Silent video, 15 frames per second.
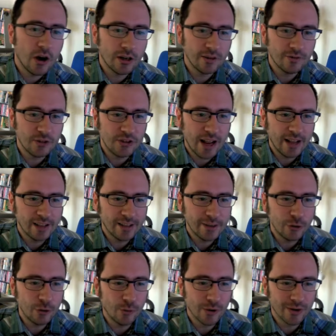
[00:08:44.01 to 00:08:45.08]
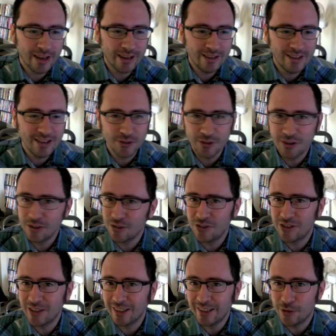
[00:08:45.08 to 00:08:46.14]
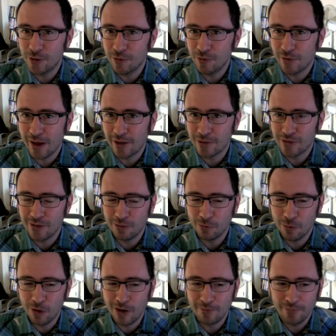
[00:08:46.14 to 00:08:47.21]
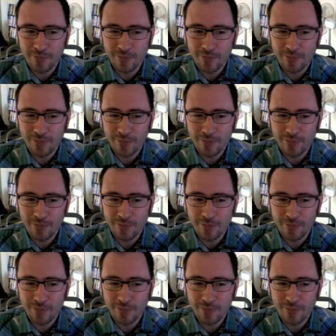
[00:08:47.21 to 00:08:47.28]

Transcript: of Stanley Kubrick and his silly 2001,